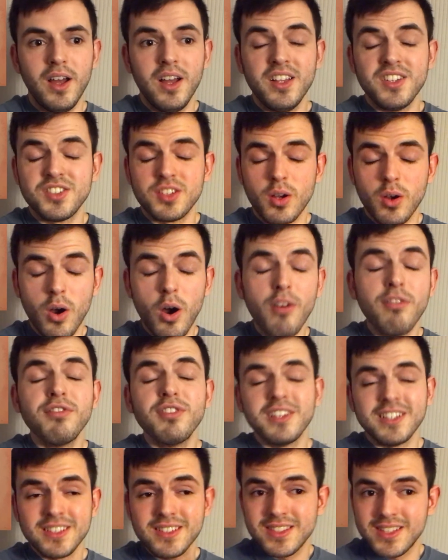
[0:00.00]
So
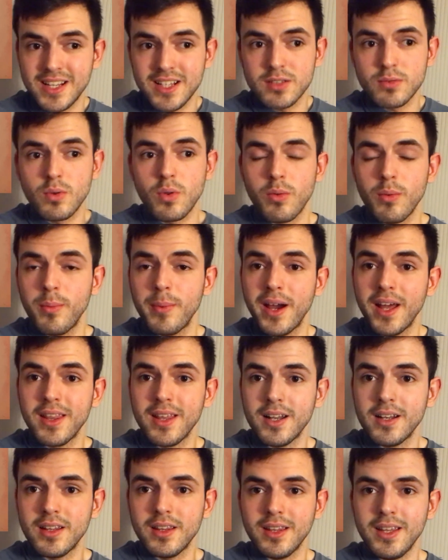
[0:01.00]
hopefully it sticks with me by the
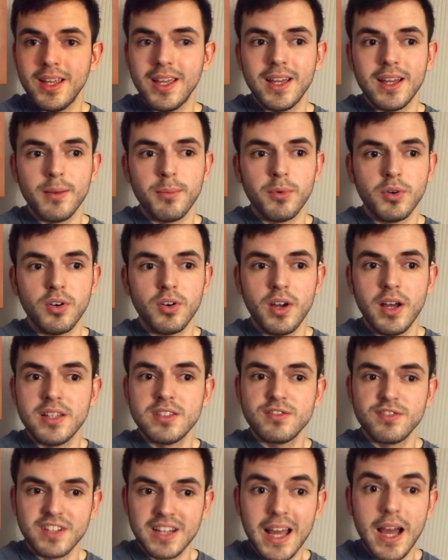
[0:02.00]
end of the year. But
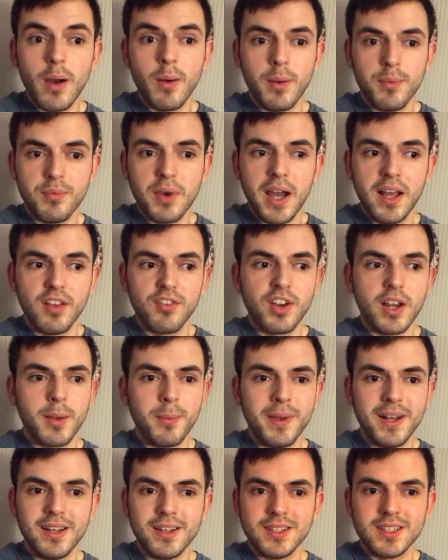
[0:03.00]
as for now, I'm highly
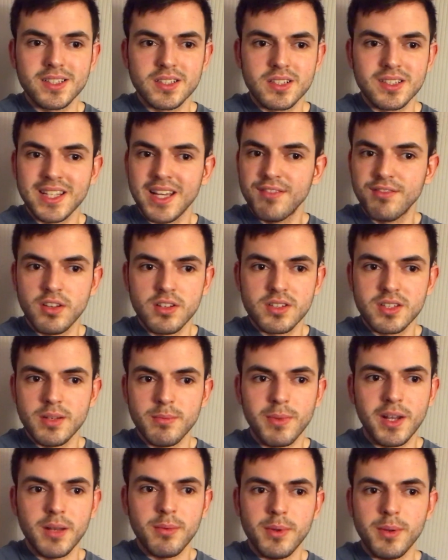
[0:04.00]
recommending this because I've not seen
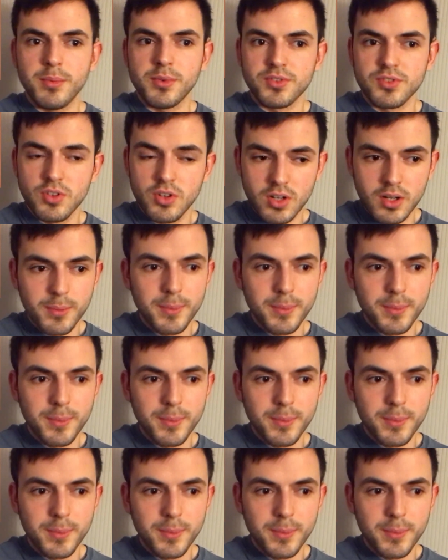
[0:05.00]
many people talk